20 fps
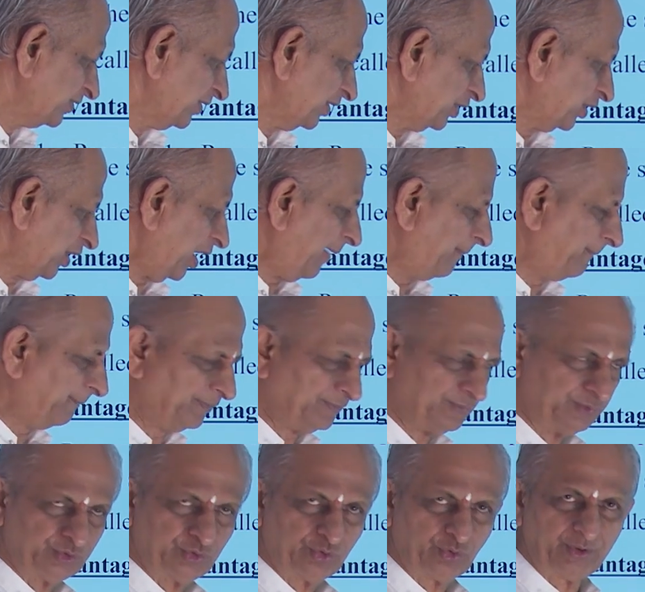of the crop,
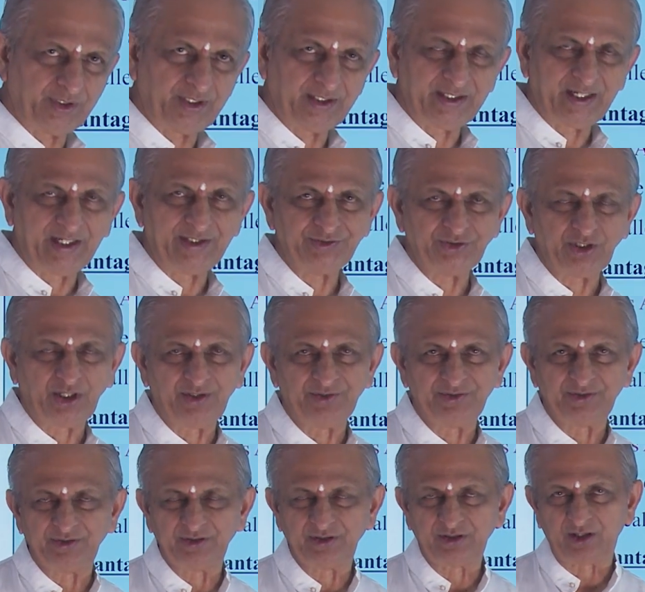sowing and
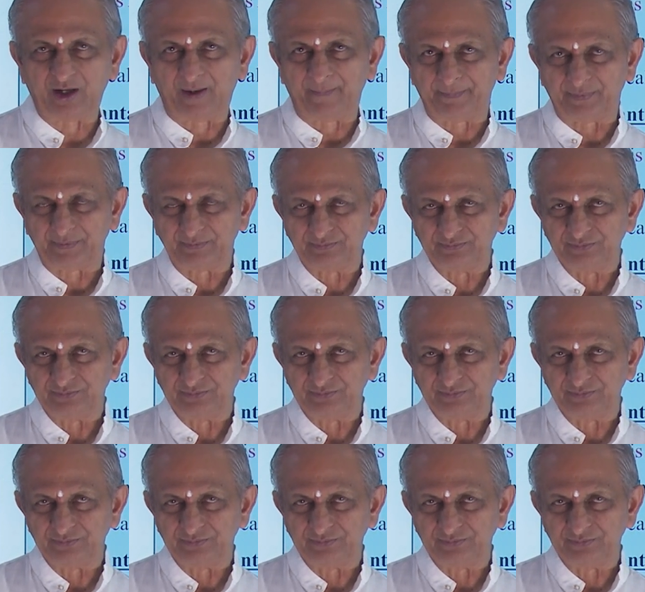choice of the crop.